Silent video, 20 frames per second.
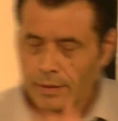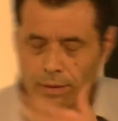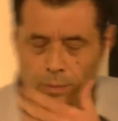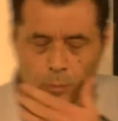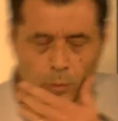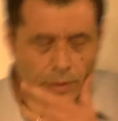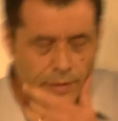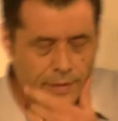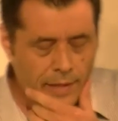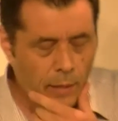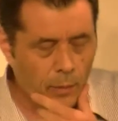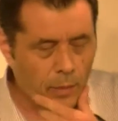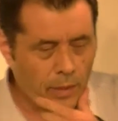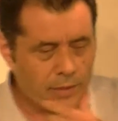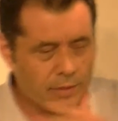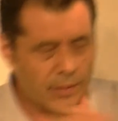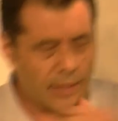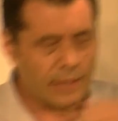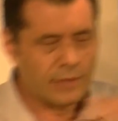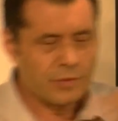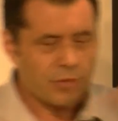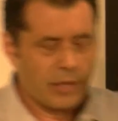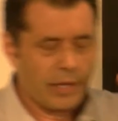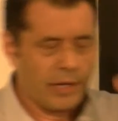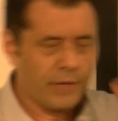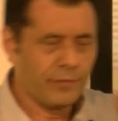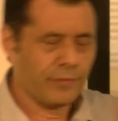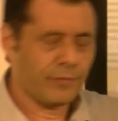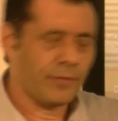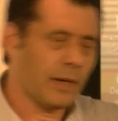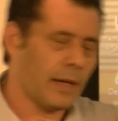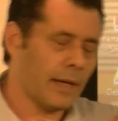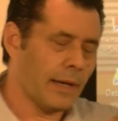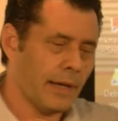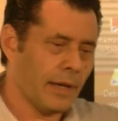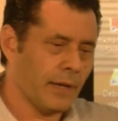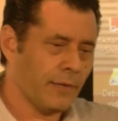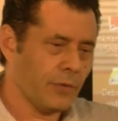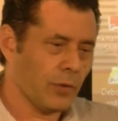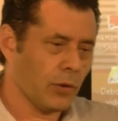And what that one does, if
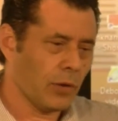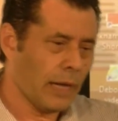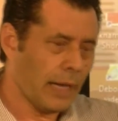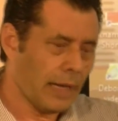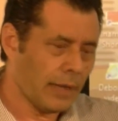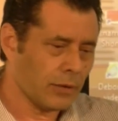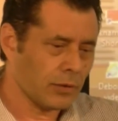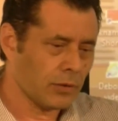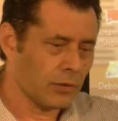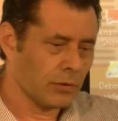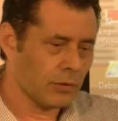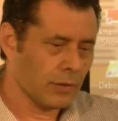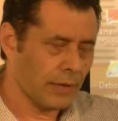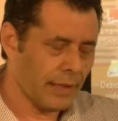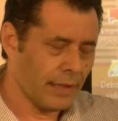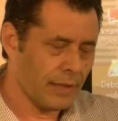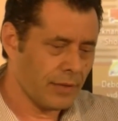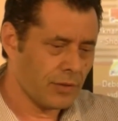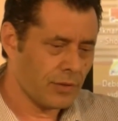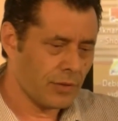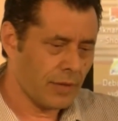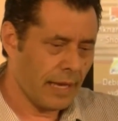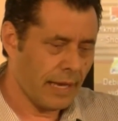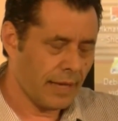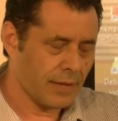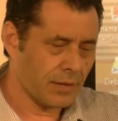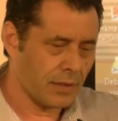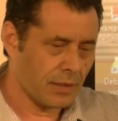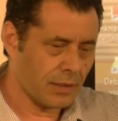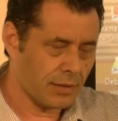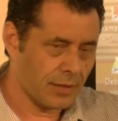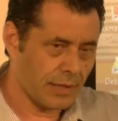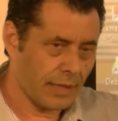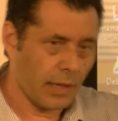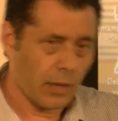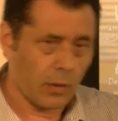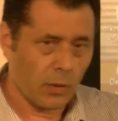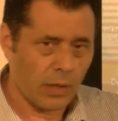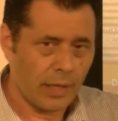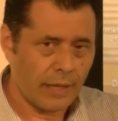your article has a
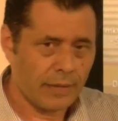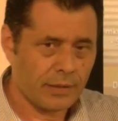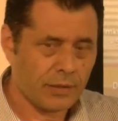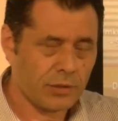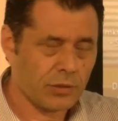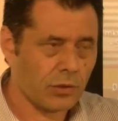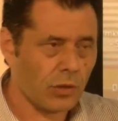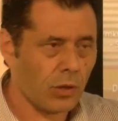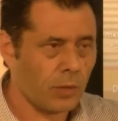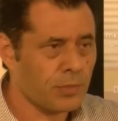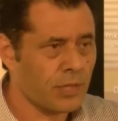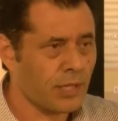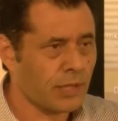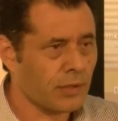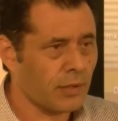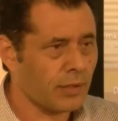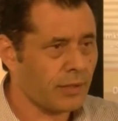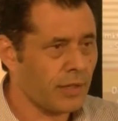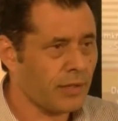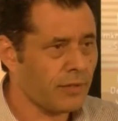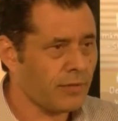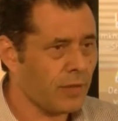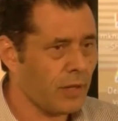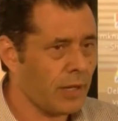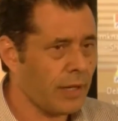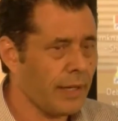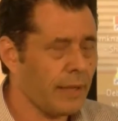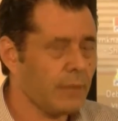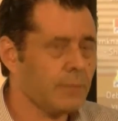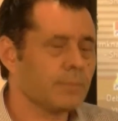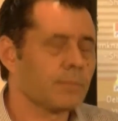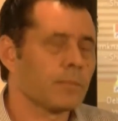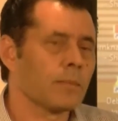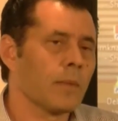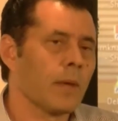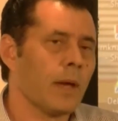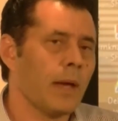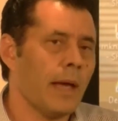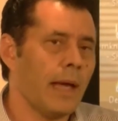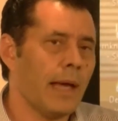DOI, a digital object identifier,
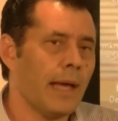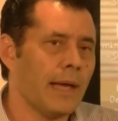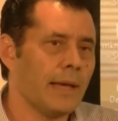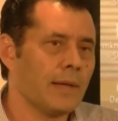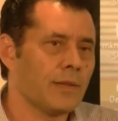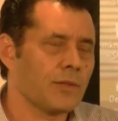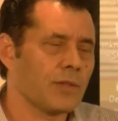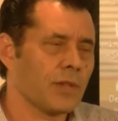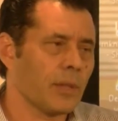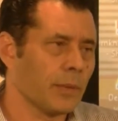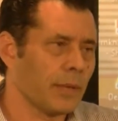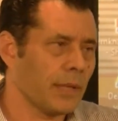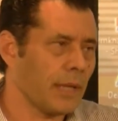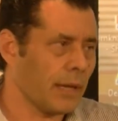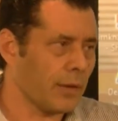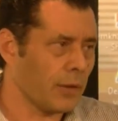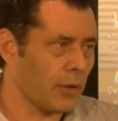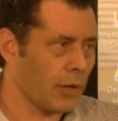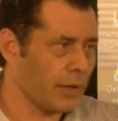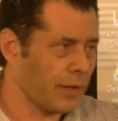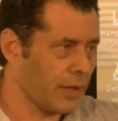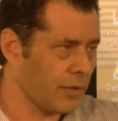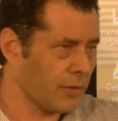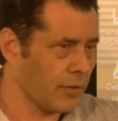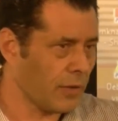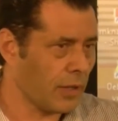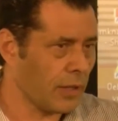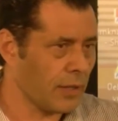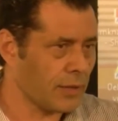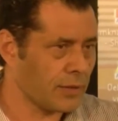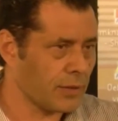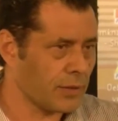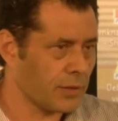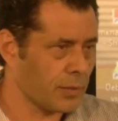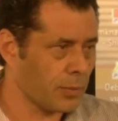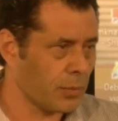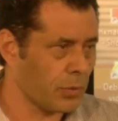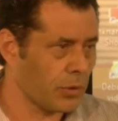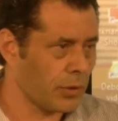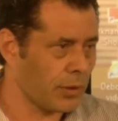and some of the other identifiers are
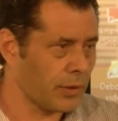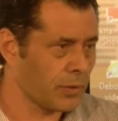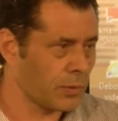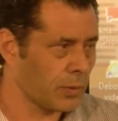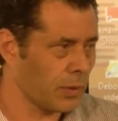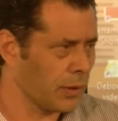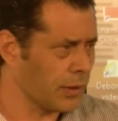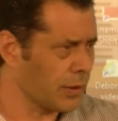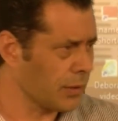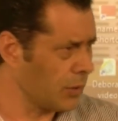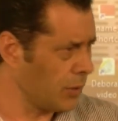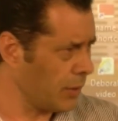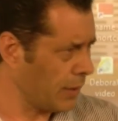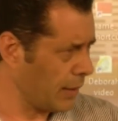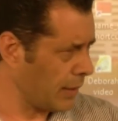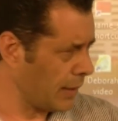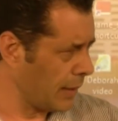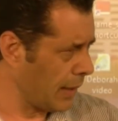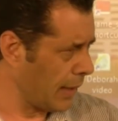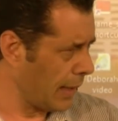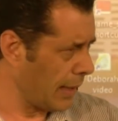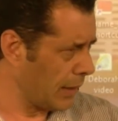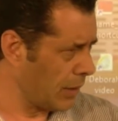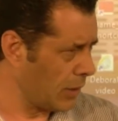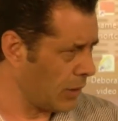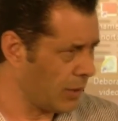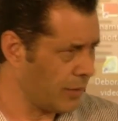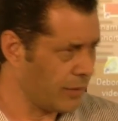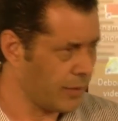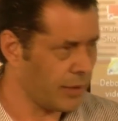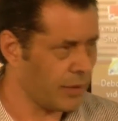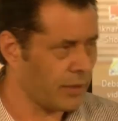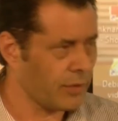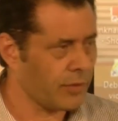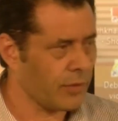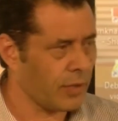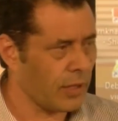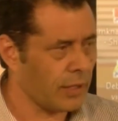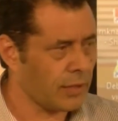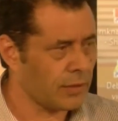supported as well, including the archive
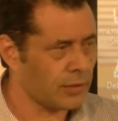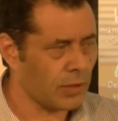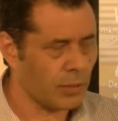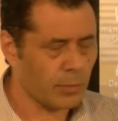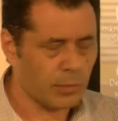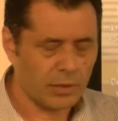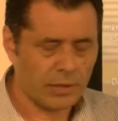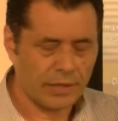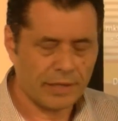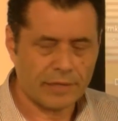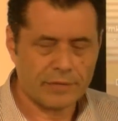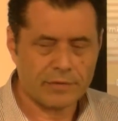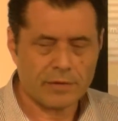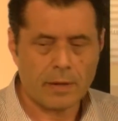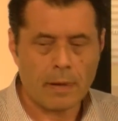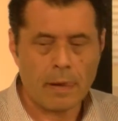identifiers, I believe,